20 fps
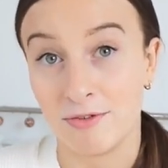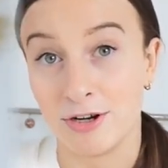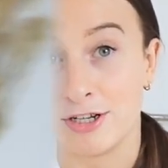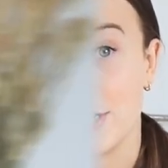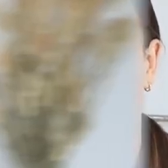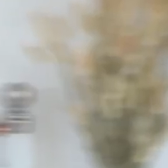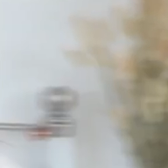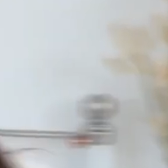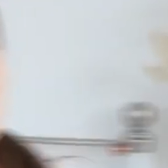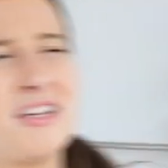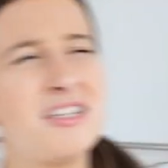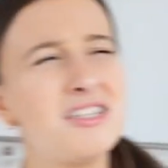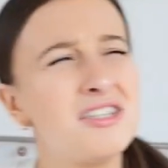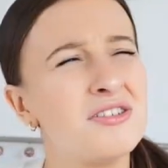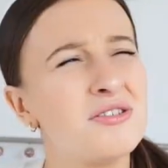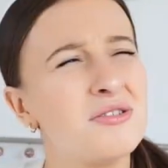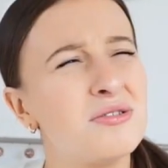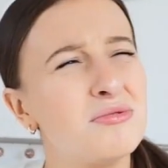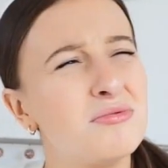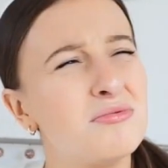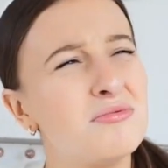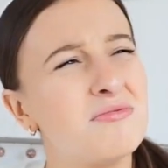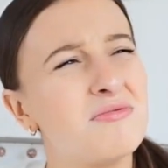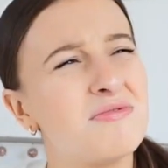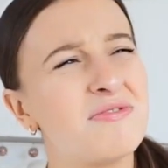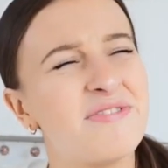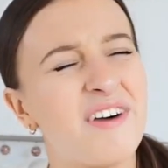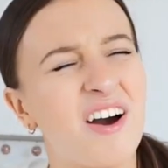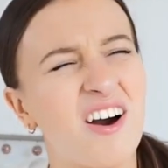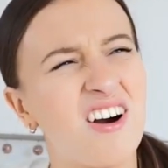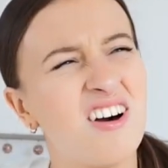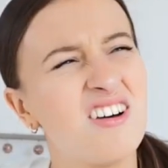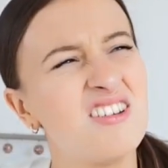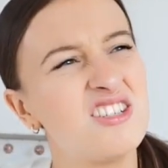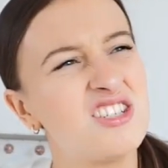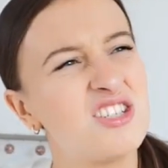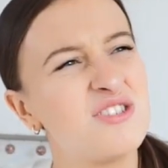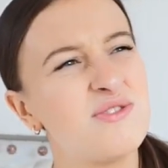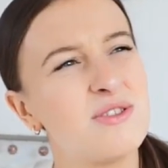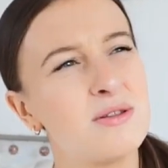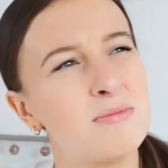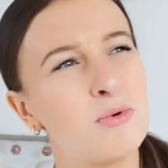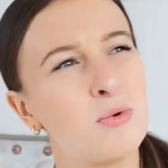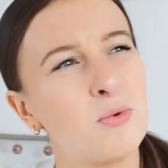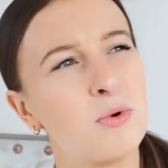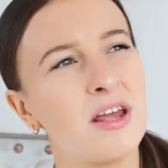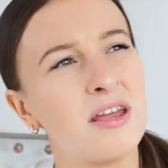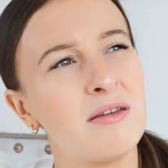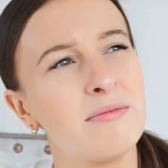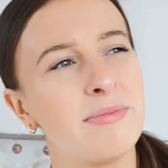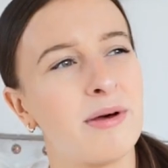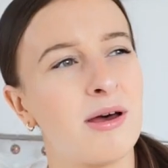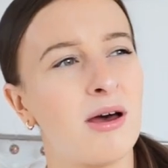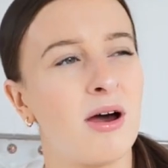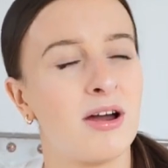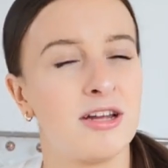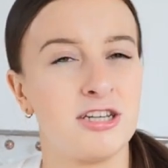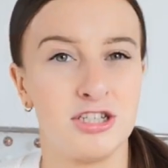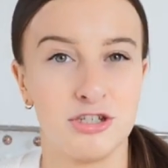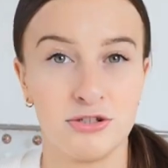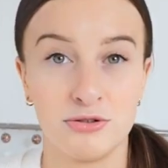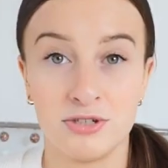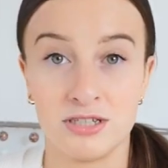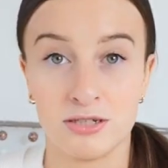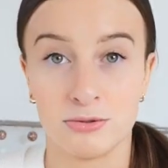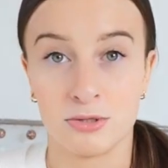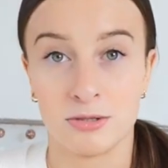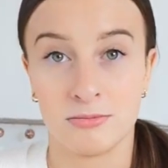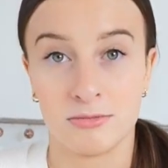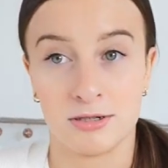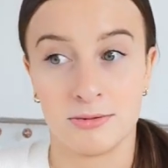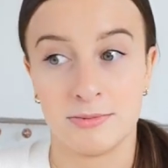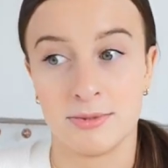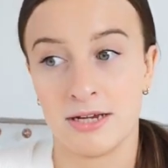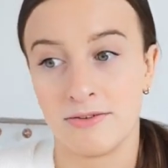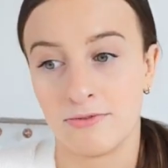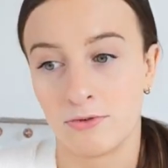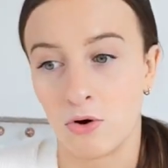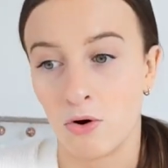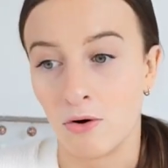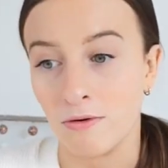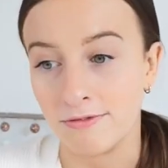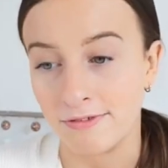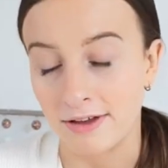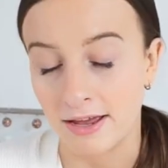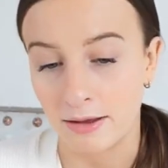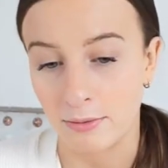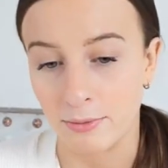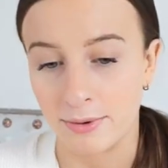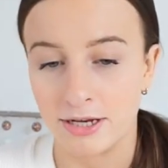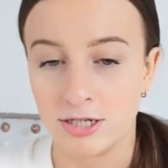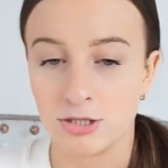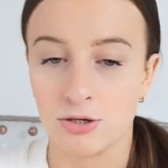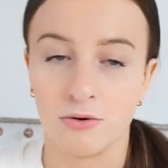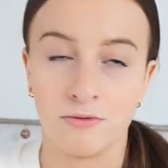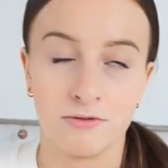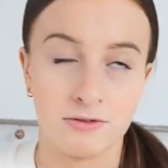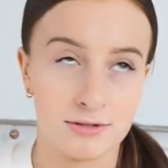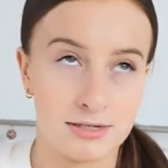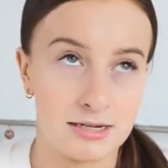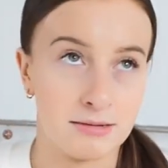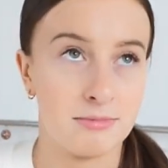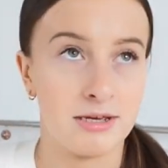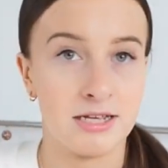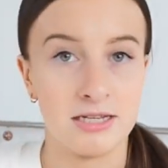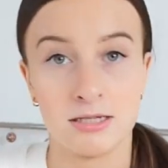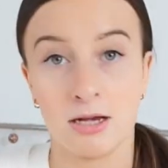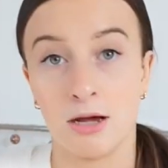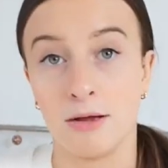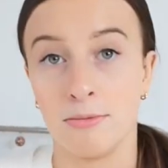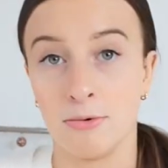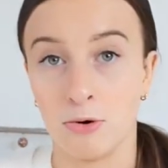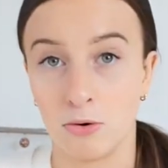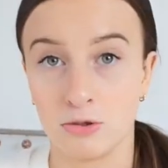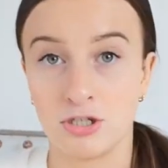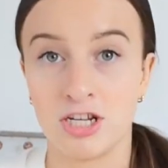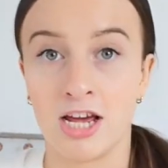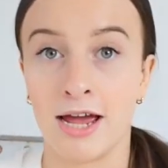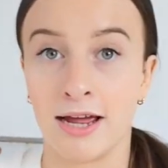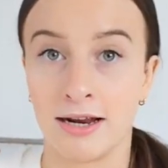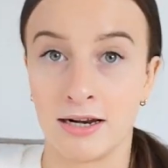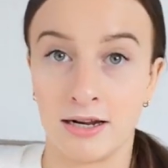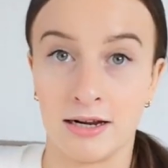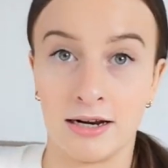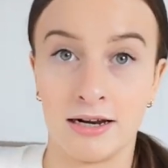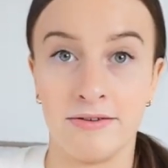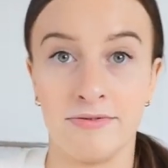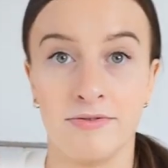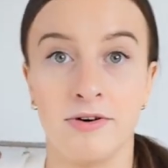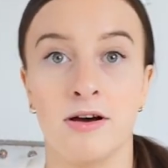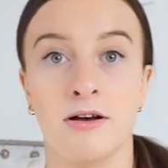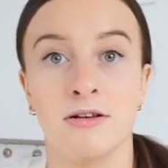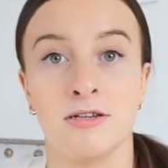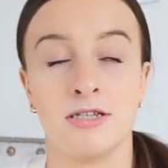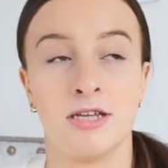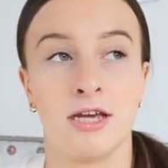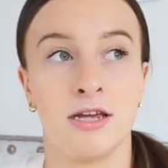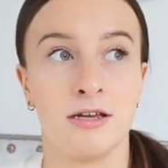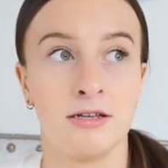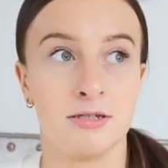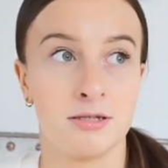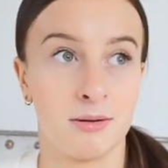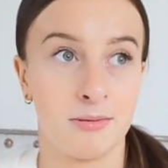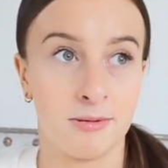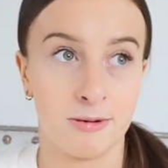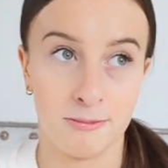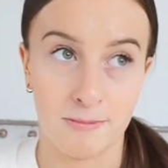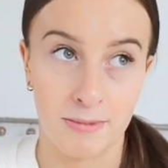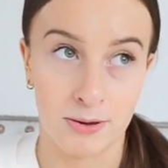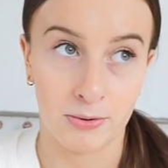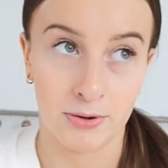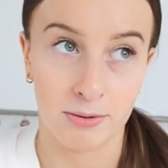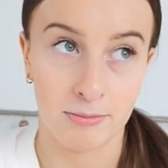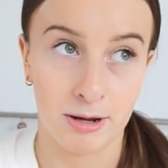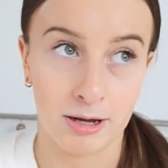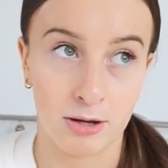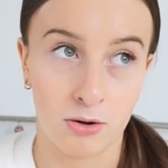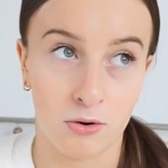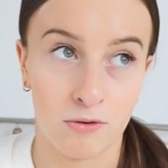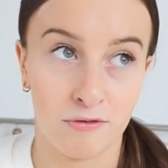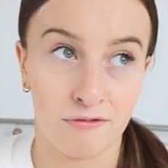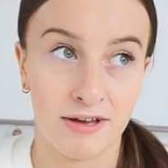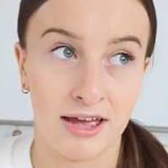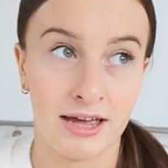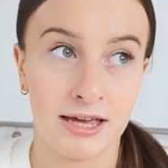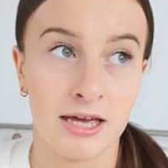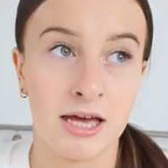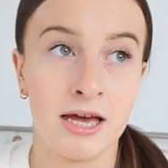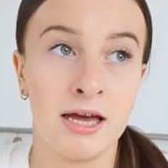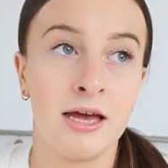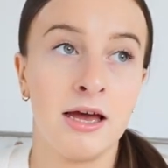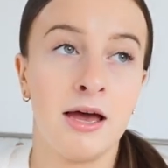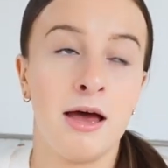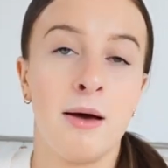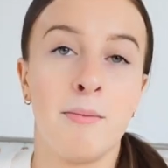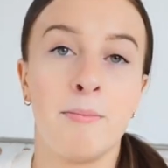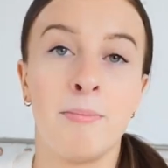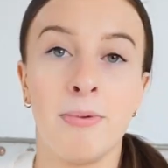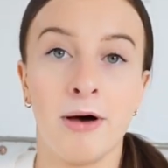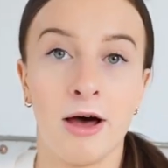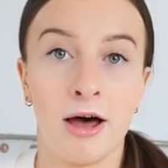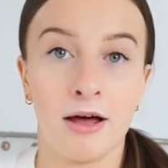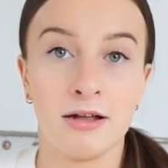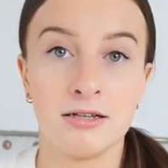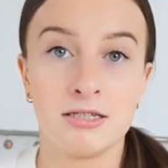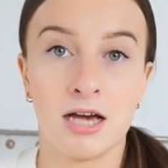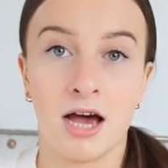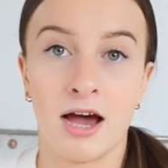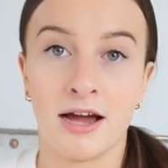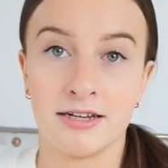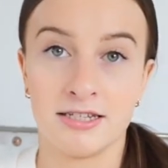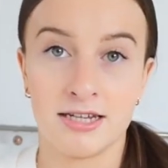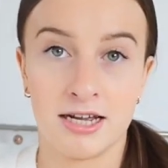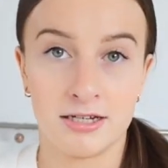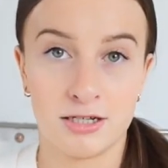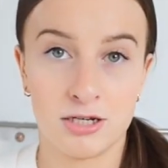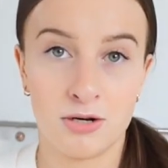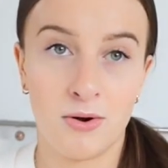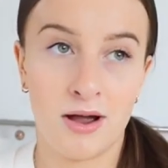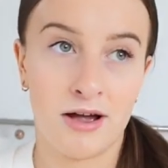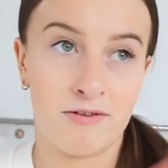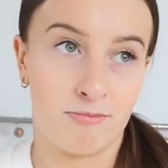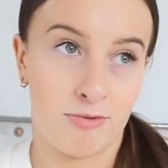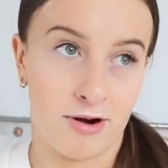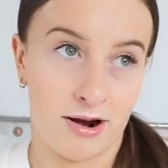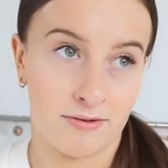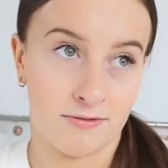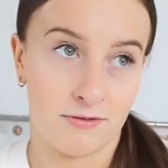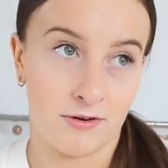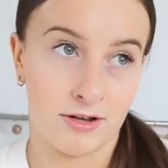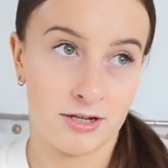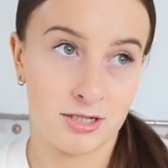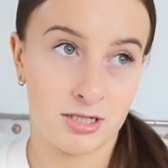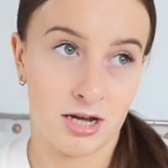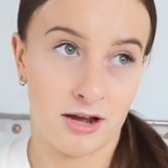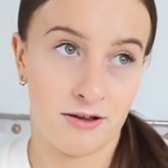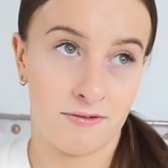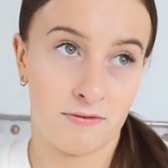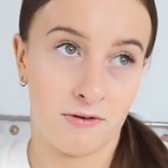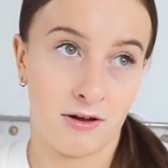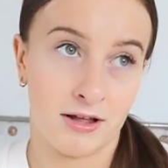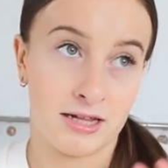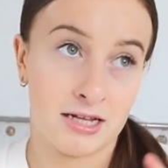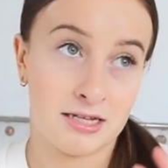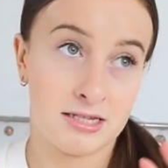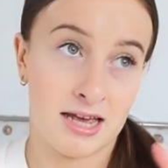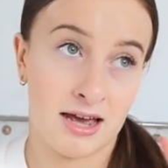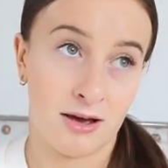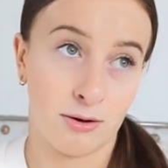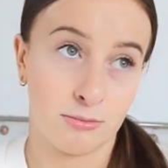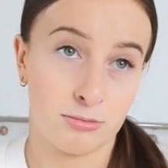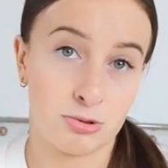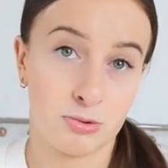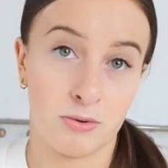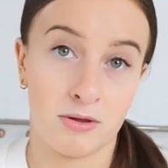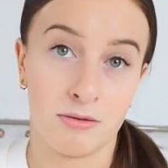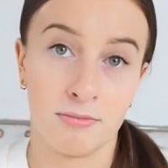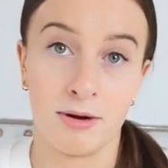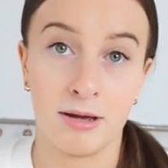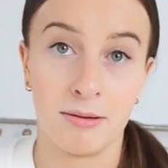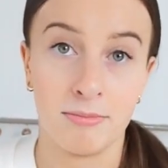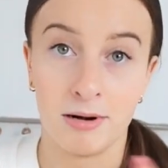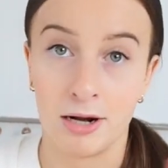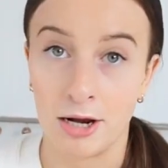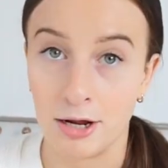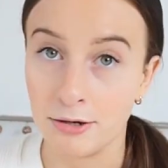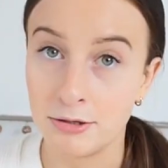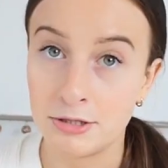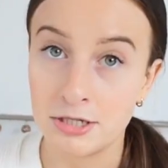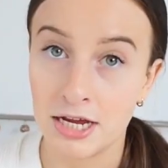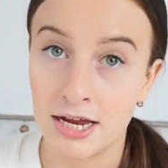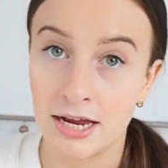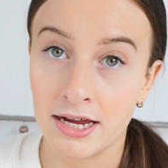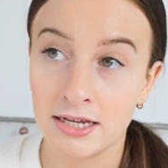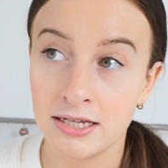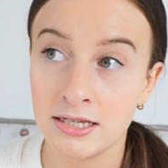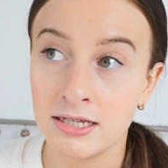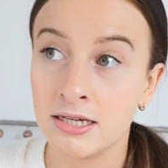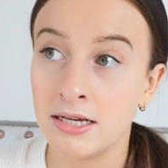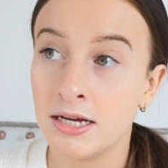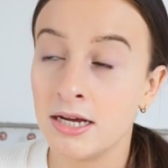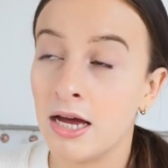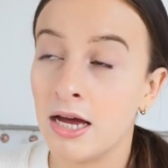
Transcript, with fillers: I try to fast for the morning but I do still sometimes have coffee which obviously means I'm not technically fasting because I put milk in my coffee but I tend to not have breakfast. I find this helps with my bloating.